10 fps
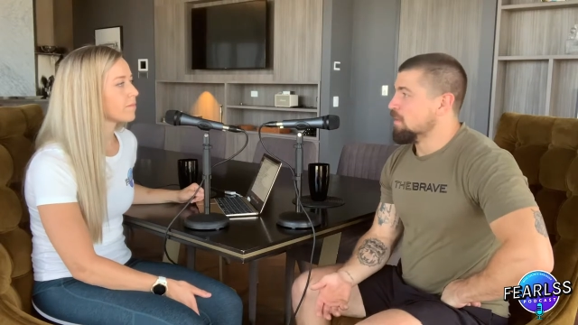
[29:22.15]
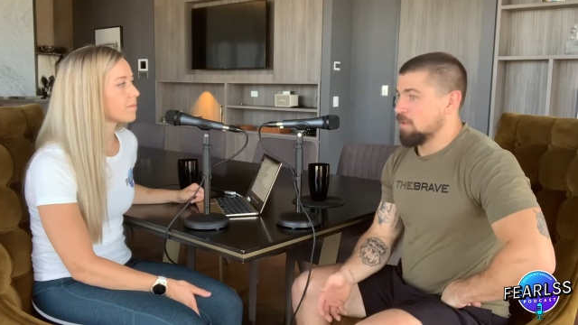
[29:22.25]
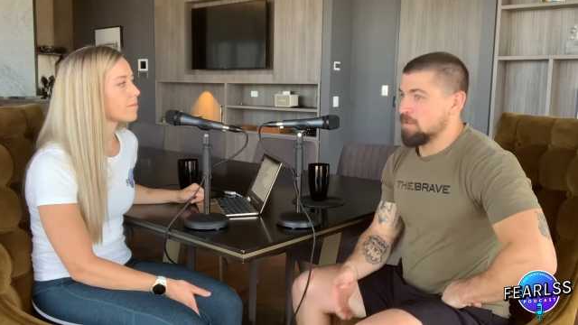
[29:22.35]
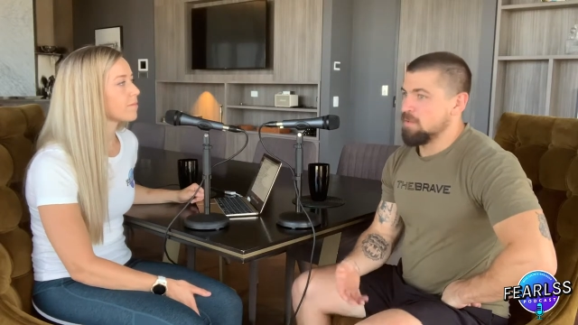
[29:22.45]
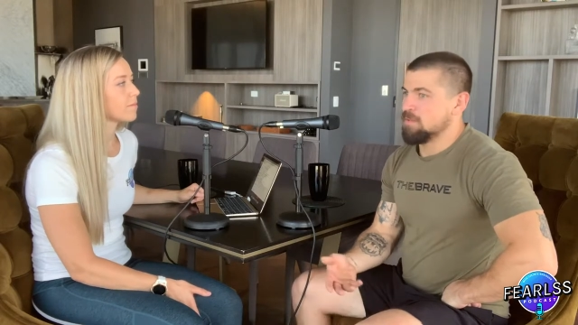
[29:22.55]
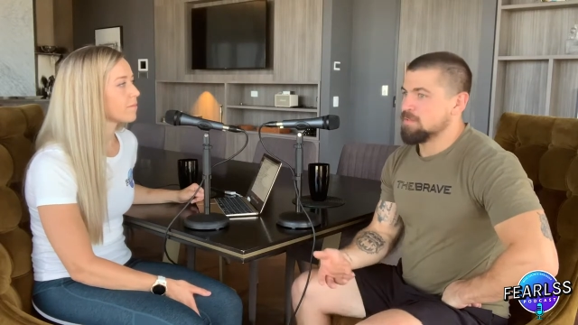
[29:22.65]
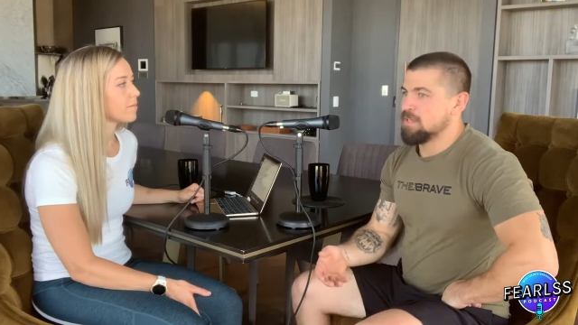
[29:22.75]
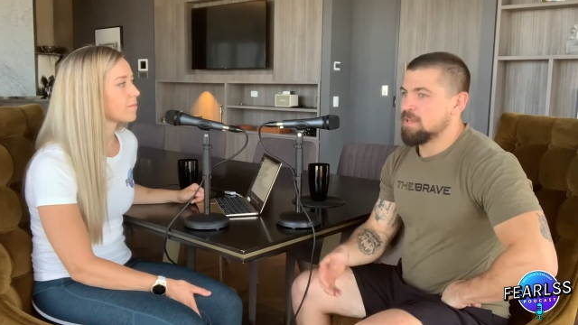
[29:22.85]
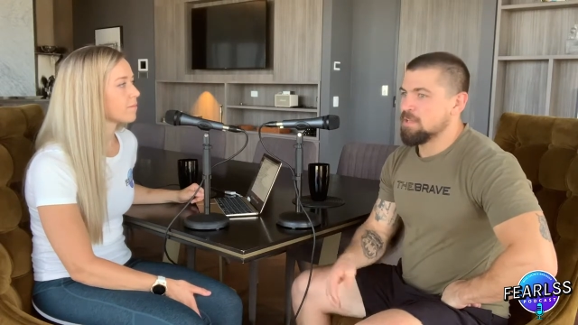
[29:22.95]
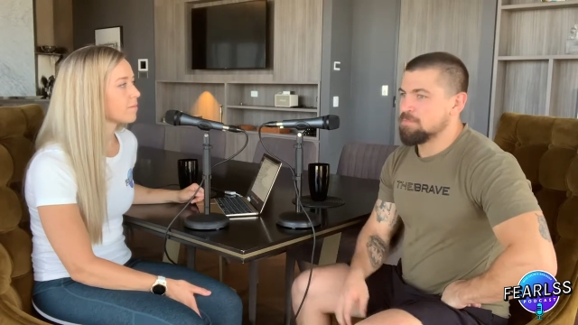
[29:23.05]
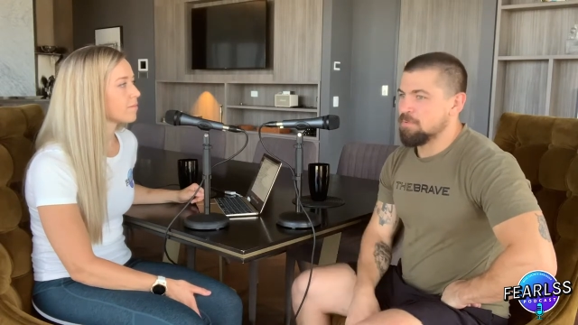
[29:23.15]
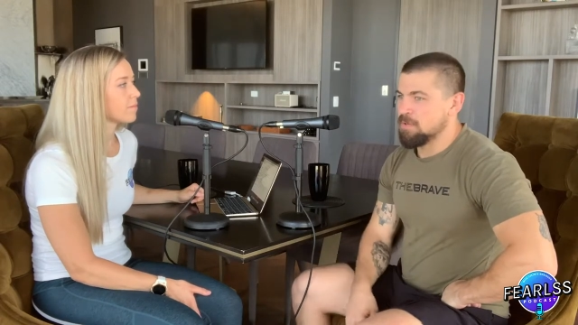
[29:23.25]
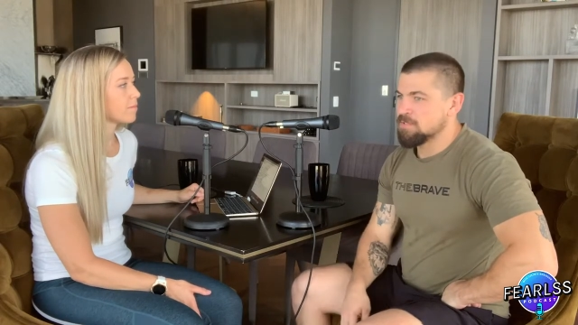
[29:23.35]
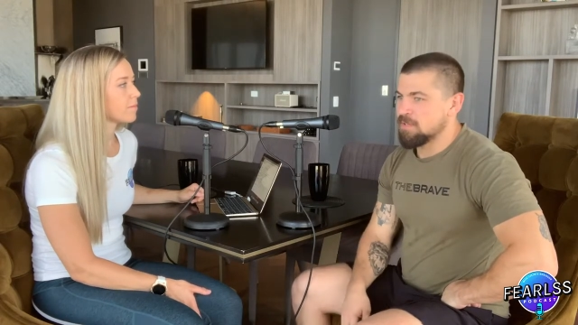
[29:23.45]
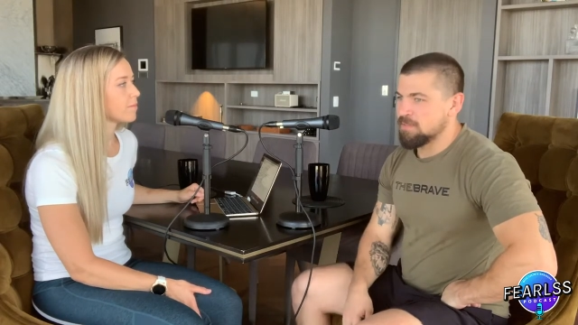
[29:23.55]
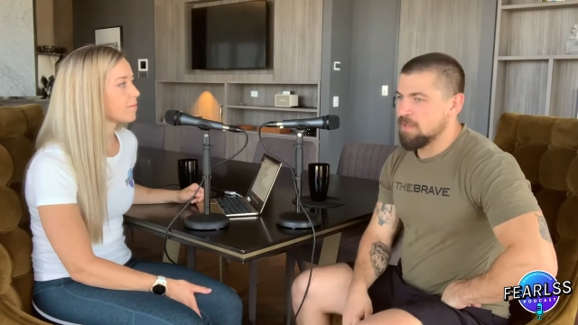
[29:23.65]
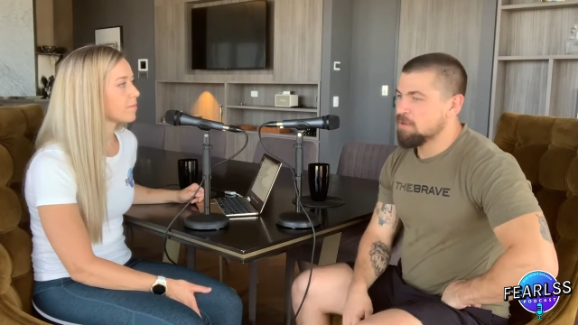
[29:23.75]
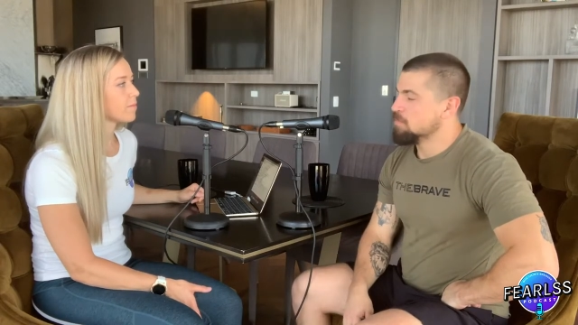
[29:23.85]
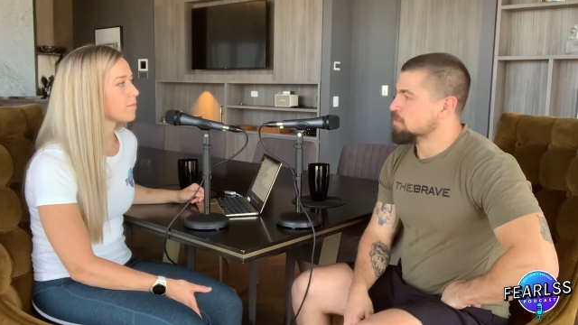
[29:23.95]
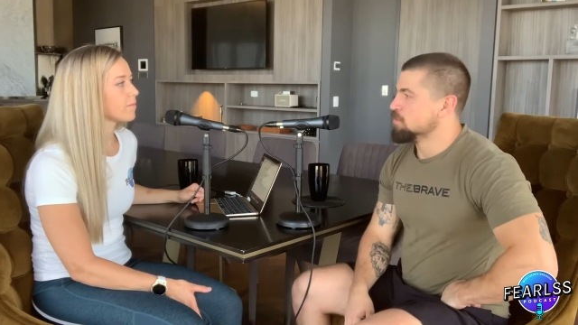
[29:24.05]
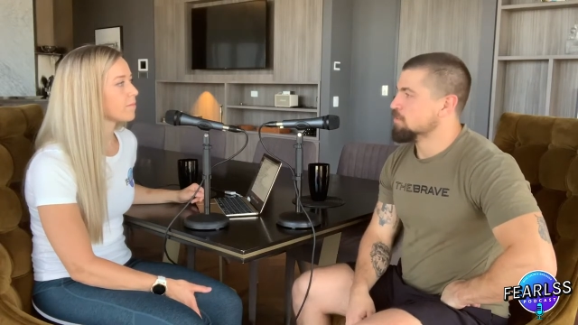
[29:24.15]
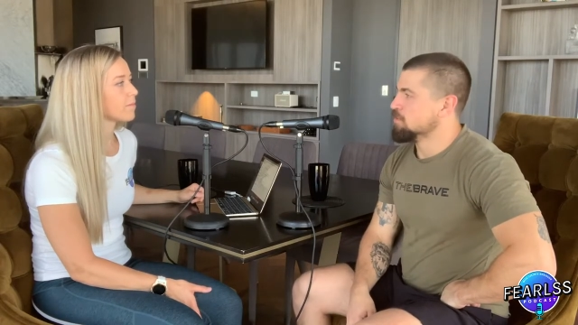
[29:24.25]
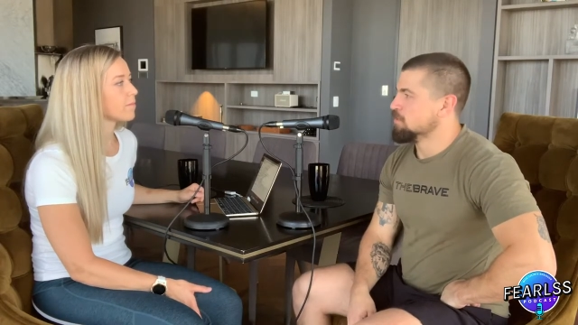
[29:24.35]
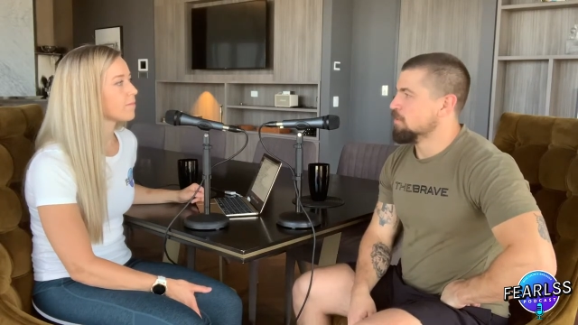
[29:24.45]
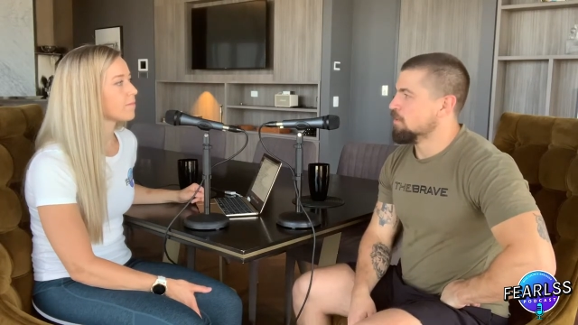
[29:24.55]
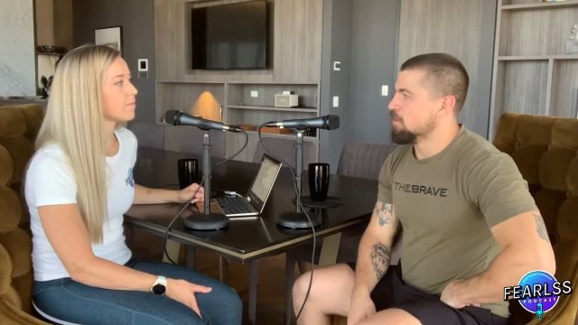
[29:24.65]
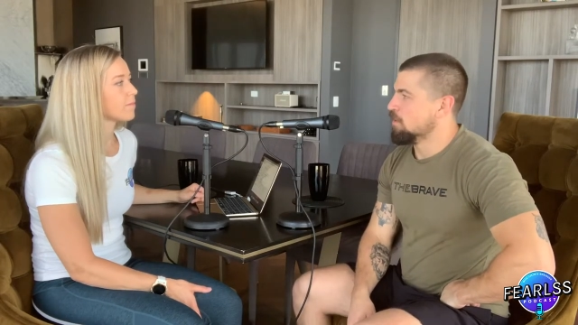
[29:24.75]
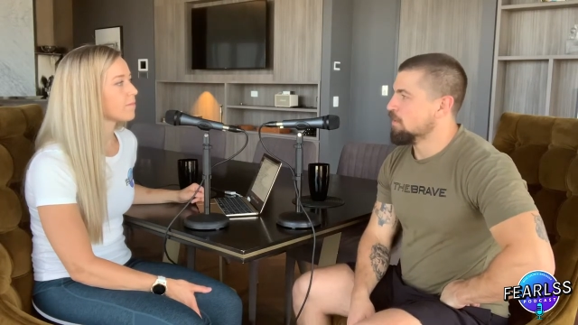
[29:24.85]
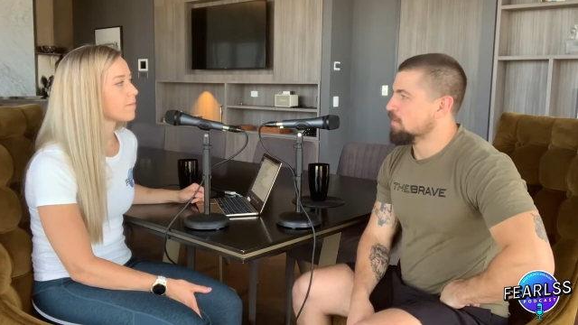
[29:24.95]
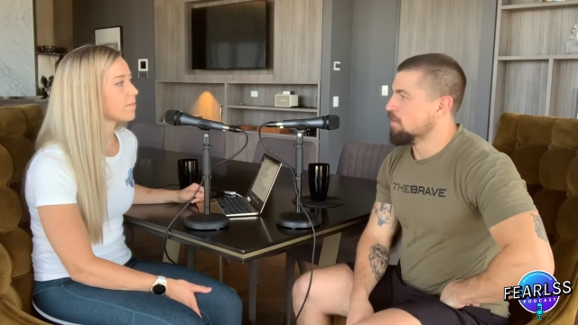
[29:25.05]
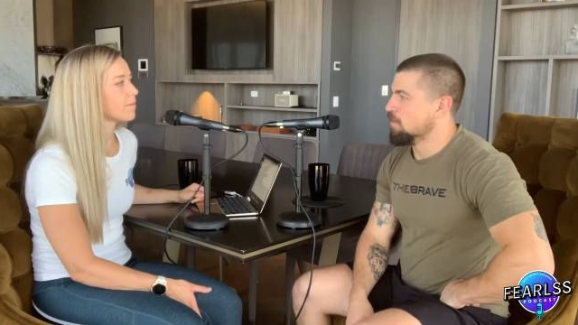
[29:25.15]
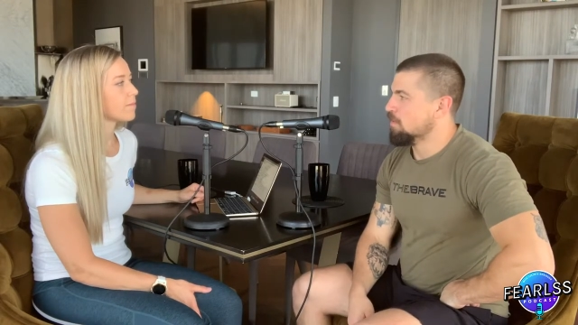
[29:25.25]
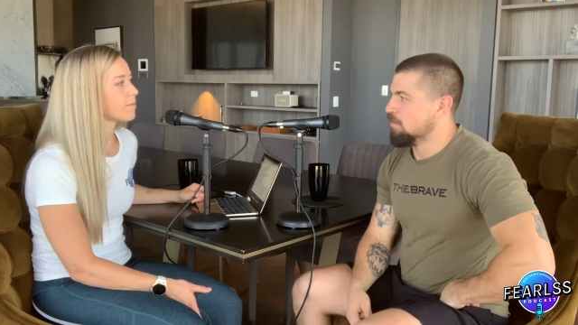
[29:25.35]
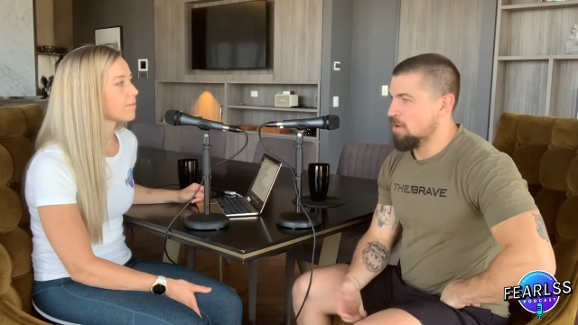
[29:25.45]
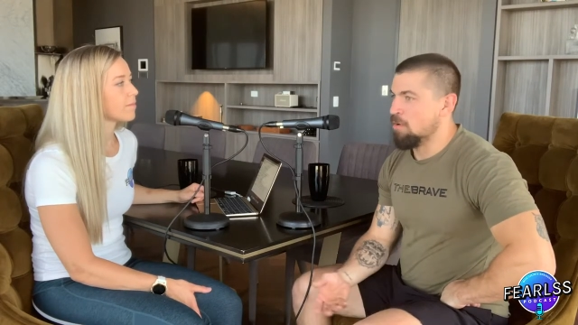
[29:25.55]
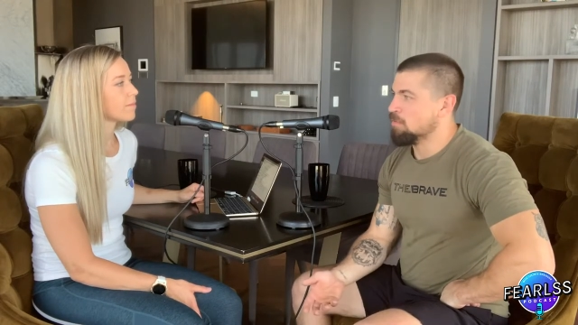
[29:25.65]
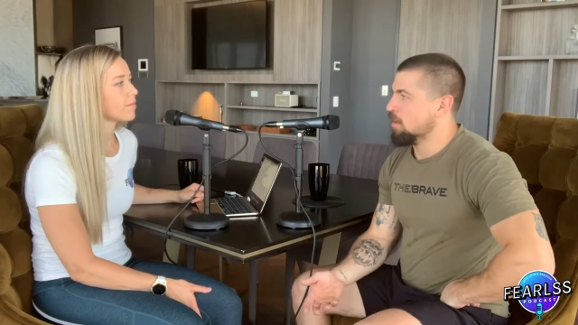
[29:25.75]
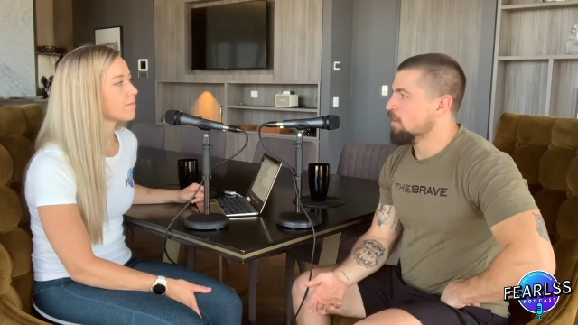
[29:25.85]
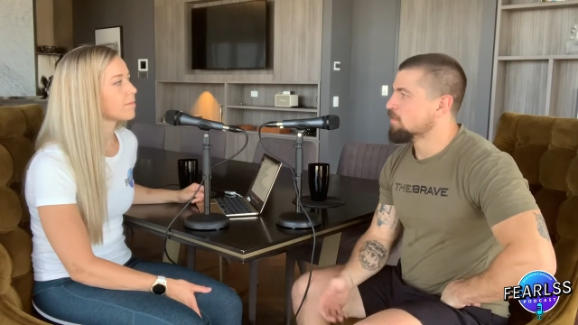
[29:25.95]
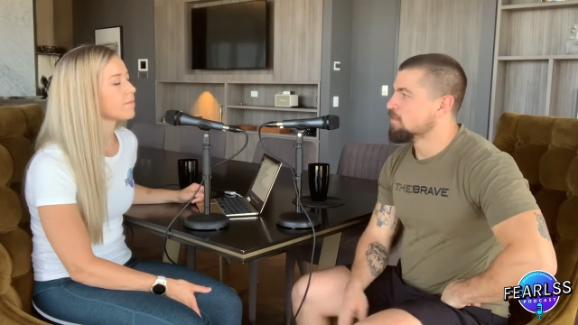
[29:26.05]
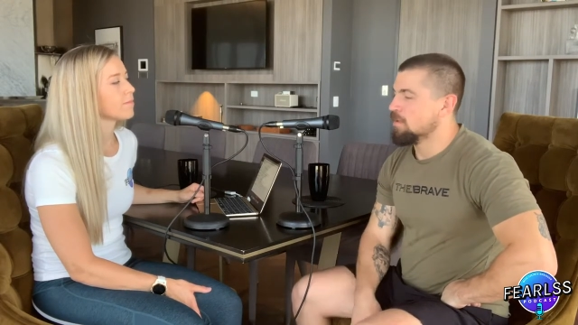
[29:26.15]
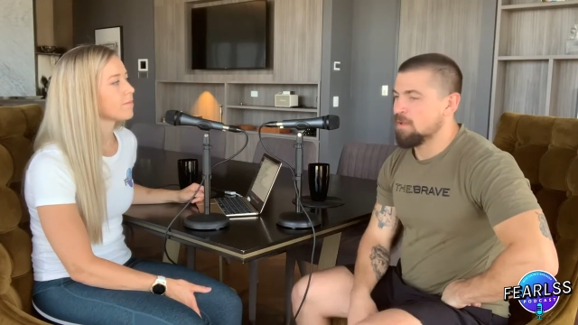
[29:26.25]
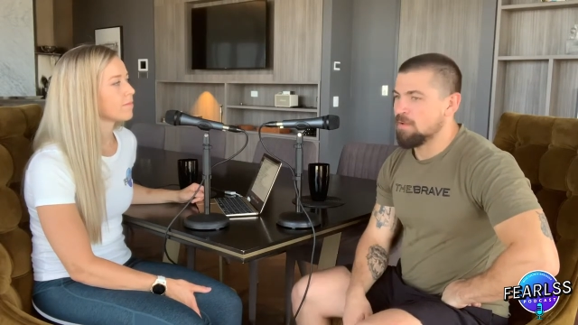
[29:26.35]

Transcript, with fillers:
Speaker 1: like in teenage boys, like they don't mature till a lot older, mm.